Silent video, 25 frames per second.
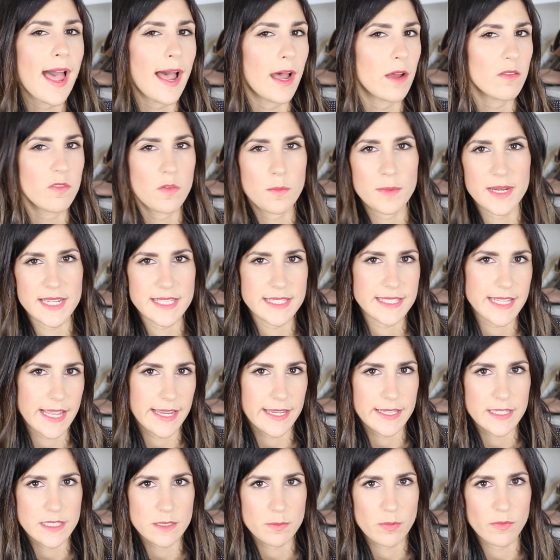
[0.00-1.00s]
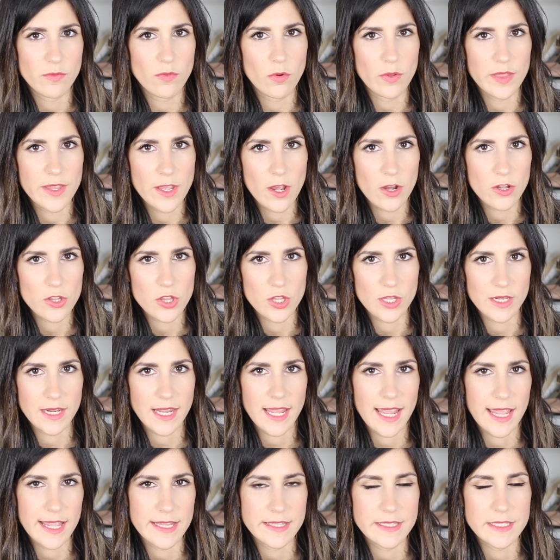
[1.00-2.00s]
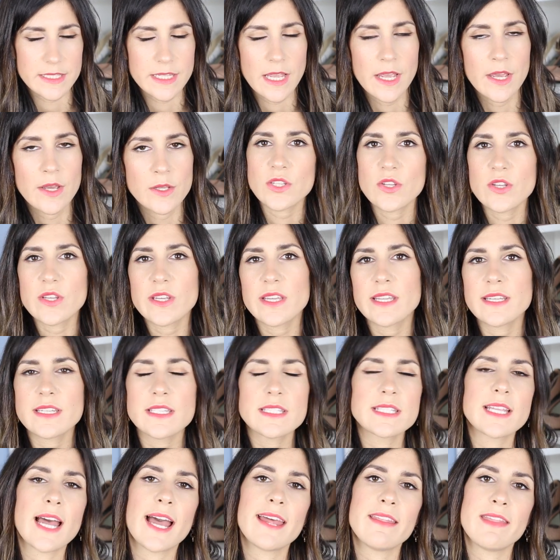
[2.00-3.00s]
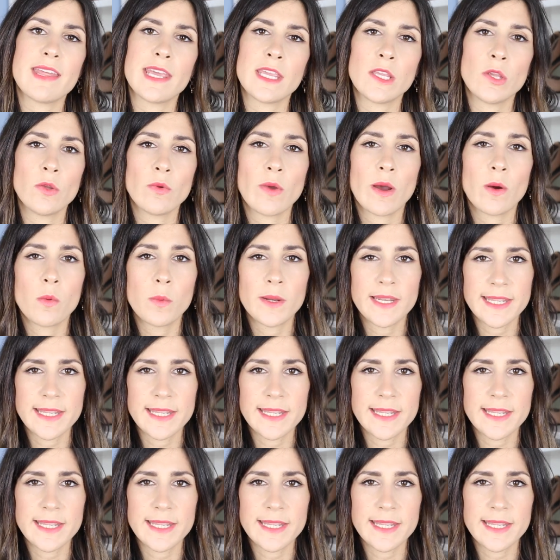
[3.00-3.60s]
however many seconds before the auction ends. So you can decide that you are